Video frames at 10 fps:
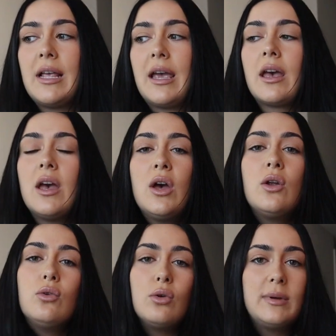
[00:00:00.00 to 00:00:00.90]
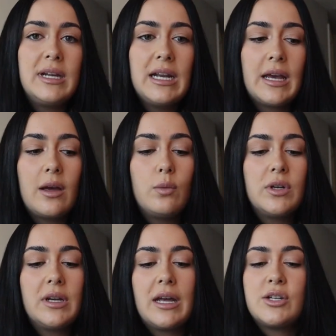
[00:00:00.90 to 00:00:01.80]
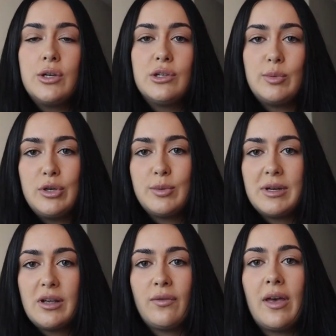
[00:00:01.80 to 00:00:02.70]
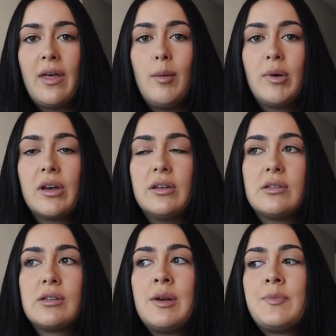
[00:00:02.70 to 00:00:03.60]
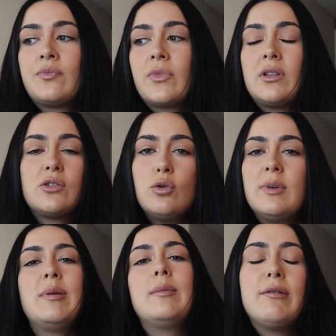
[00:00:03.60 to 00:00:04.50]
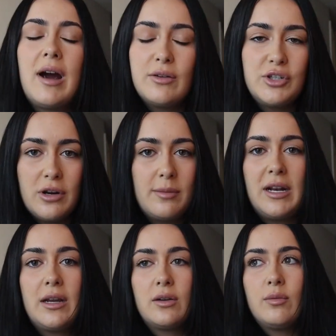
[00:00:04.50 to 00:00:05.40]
Like, normally, like, I wouldn't get too spooked by stuff like that because there's normally people around, you know what I mean? Like,